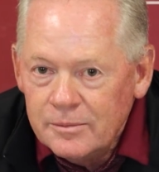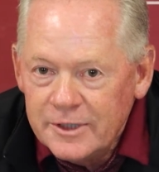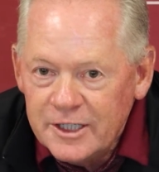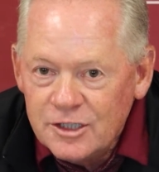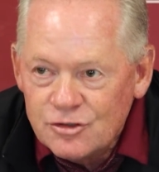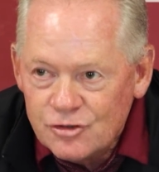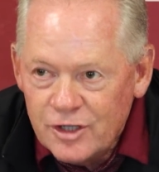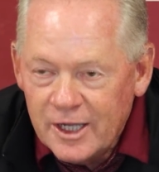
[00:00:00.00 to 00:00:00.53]

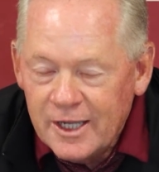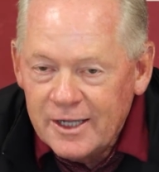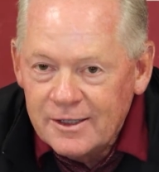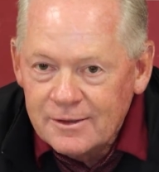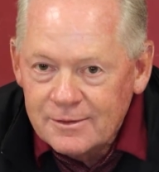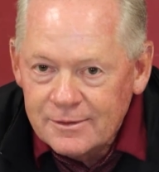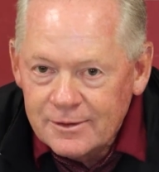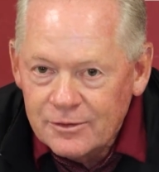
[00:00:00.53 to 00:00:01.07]
each
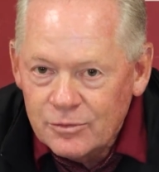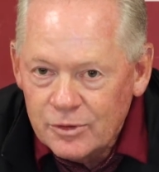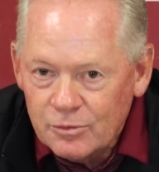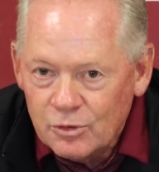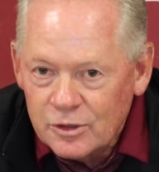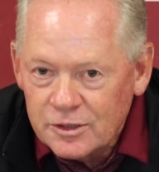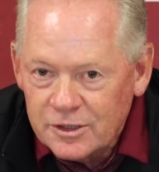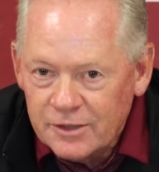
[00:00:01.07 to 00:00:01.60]
day.
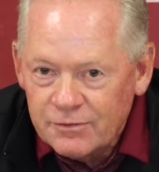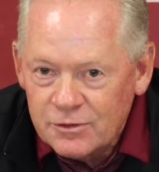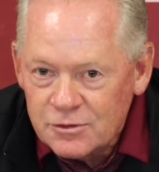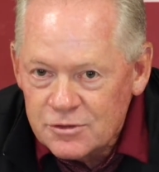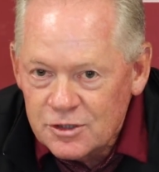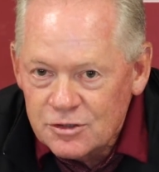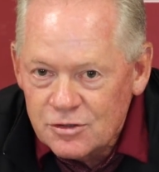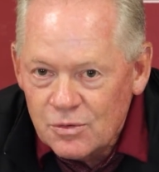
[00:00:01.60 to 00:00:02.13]
We work
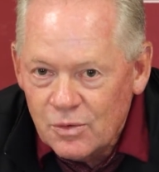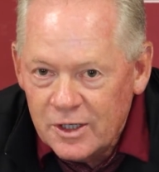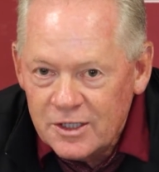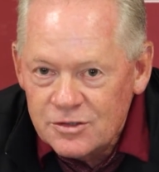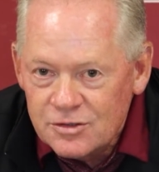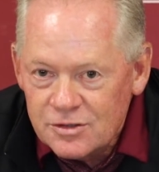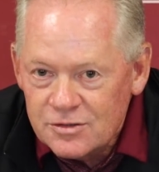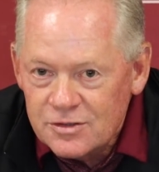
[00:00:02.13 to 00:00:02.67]
different
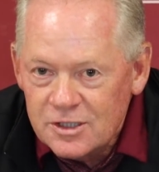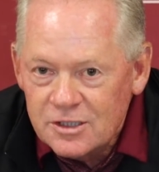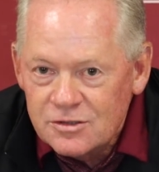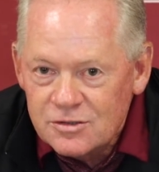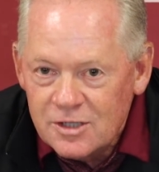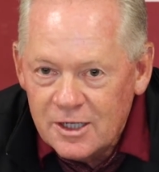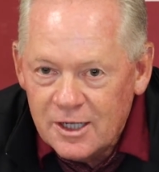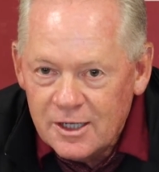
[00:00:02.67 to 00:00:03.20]
situations
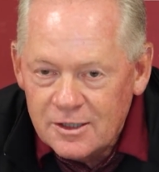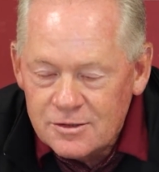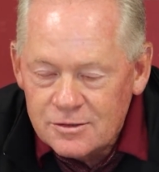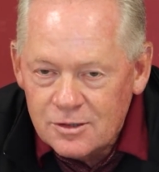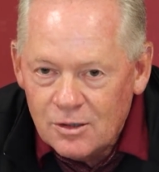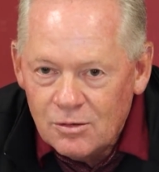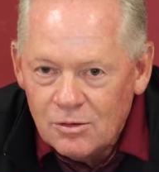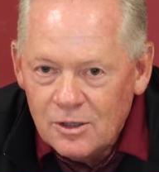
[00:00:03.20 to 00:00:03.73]
each day,
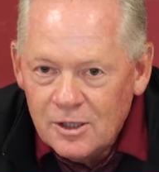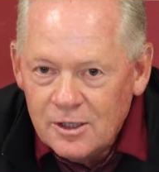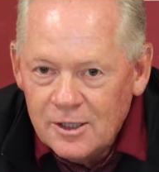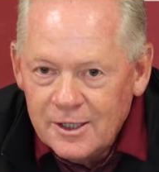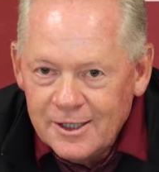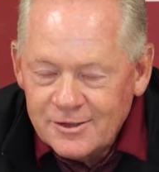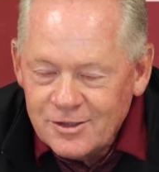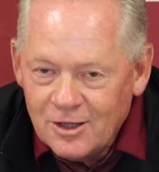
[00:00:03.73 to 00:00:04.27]
so
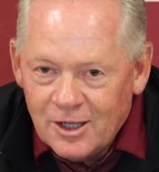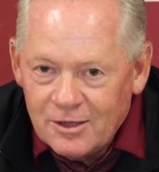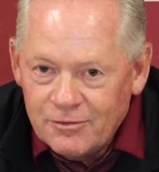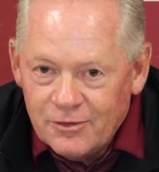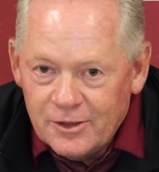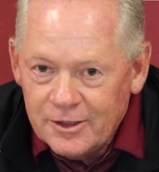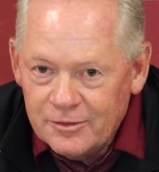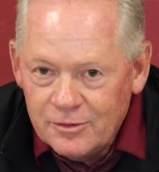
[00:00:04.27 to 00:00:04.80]
it's a lot
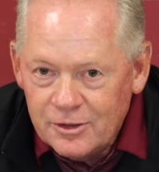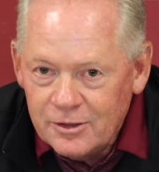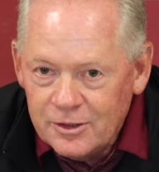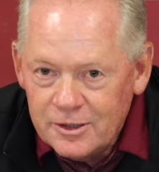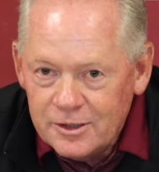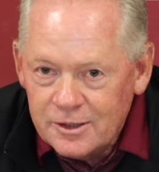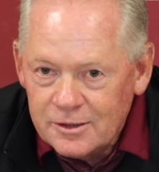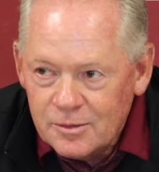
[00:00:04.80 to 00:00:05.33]
of fun,
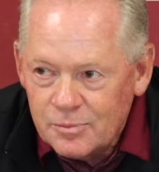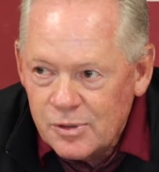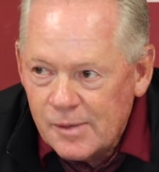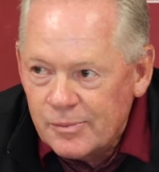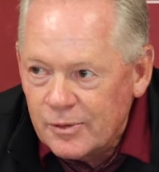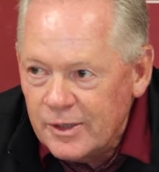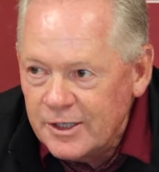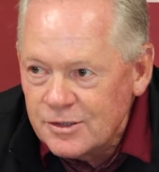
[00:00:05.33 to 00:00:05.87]
really. You get the
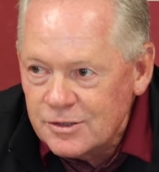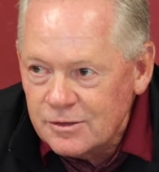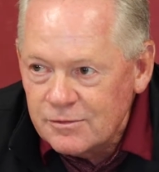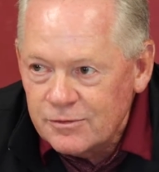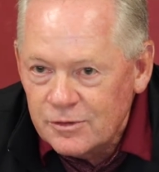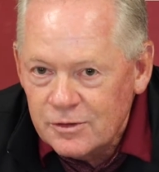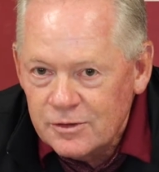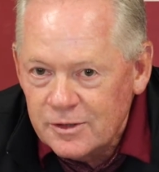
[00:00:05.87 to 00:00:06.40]
preparation
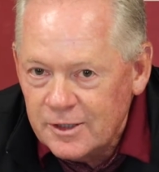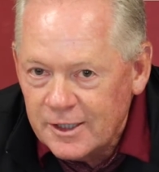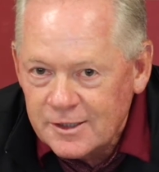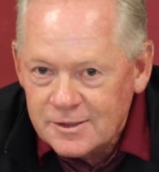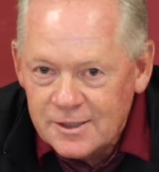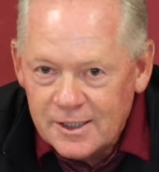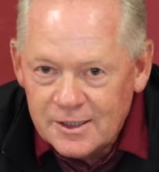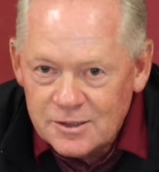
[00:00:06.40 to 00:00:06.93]
for the
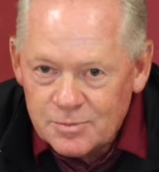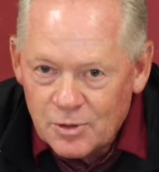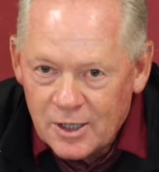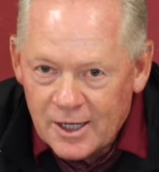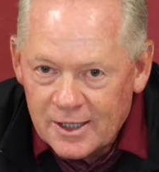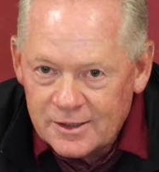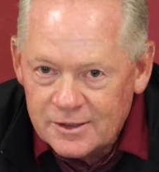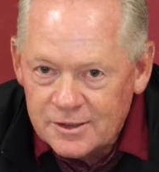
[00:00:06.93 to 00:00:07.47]
next day's
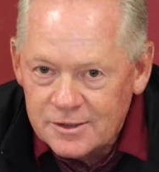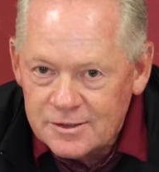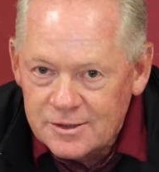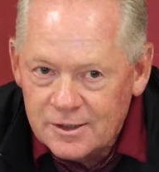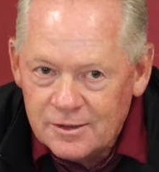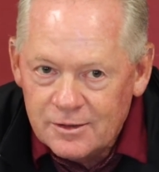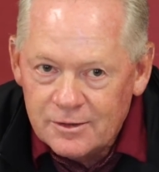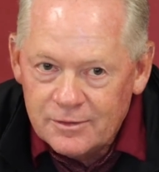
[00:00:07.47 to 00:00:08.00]

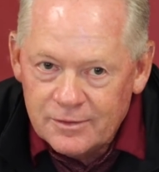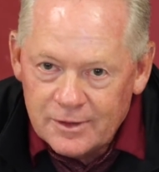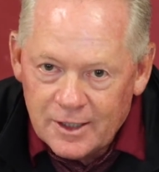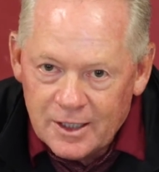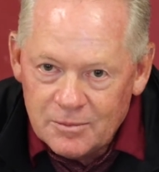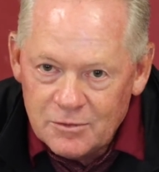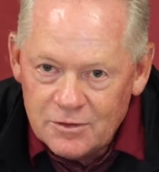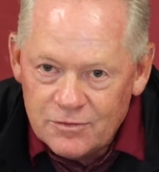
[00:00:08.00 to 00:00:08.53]
practice, either the
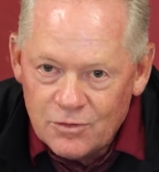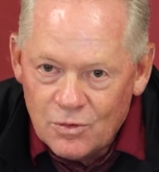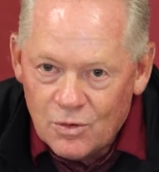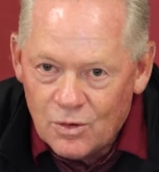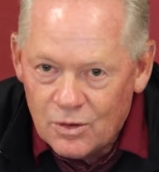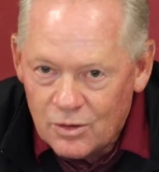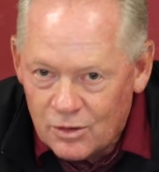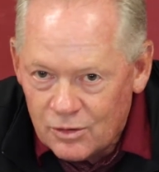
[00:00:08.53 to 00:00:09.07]
night
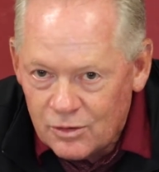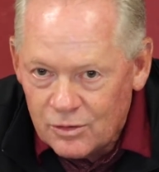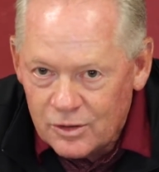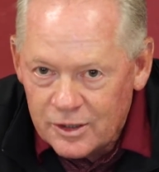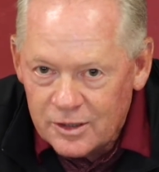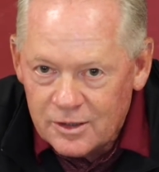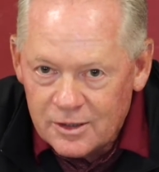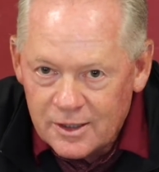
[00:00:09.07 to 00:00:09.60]
before or
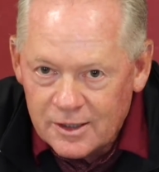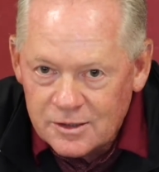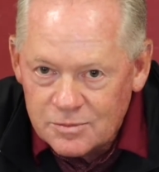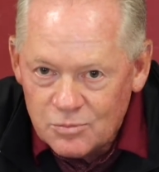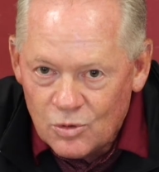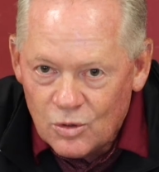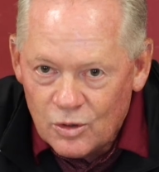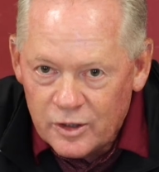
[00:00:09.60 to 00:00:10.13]
early the next
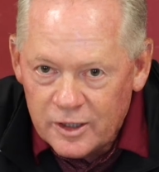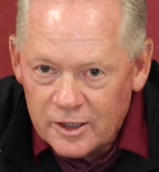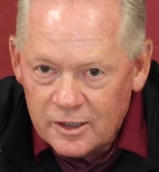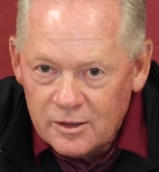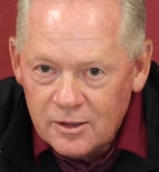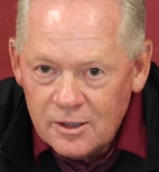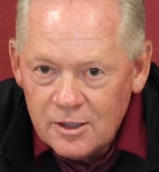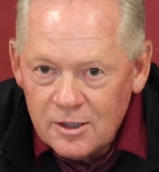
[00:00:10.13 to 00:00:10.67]
morning,